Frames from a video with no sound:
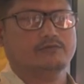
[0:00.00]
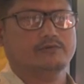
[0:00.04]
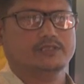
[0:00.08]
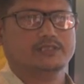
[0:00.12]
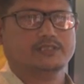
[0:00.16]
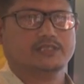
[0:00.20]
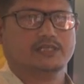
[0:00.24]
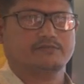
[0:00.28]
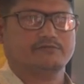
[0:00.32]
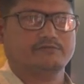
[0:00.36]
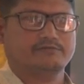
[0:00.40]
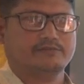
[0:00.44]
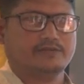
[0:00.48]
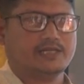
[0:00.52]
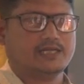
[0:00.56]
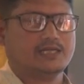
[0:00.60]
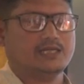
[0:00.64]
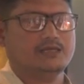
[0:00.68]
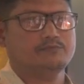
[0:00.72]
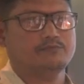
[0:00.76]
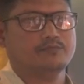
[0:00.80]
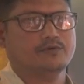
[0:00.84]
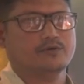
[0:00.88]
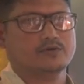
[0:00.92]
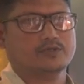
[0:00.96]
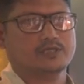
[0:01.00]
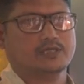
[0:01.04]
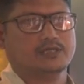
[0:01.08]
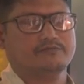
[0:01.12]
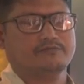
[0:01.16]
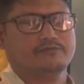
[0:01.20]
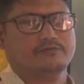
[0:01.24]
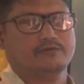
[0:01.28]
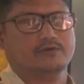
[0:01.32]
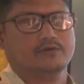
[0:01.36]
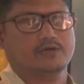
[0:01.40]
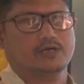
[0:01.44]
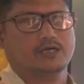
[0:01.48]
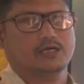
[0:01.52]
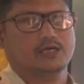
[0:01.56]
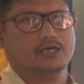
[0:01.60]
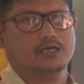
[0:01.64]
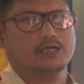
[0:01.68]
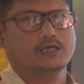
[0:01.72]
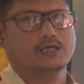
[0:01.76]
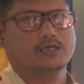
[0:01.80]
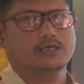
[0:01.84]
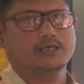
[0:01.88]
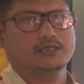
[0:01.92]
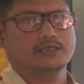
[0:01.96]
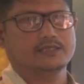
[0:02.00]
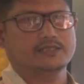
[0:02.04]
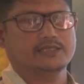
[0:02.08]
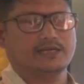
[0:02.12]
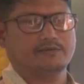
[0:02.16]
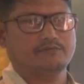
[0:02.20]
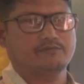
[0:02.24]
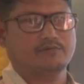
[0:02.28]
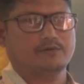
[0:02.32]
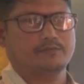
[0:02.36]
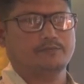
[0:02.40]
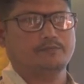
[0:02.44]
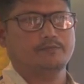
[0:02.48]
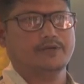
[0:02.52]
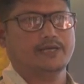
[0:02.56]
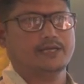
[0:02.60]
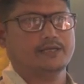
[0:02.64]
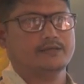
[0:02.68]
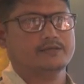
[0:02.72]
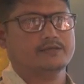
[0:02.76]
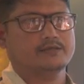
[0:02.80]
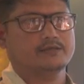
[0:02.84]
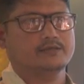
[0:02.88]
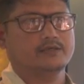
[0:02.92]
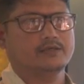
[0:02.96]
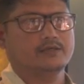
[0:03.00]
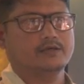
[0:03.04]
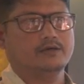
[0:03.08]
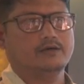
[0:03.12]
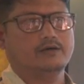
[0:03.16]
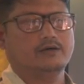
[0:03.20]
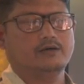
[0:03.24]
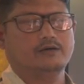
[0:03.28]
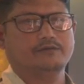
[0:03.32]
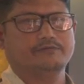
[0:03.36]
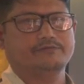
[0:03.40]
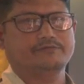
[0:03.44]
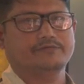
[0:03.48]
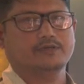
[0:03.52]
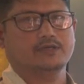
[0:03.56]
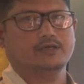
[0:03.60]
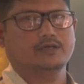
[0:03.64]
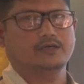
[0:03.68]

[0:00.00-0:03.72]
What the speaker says: which are very important for the development of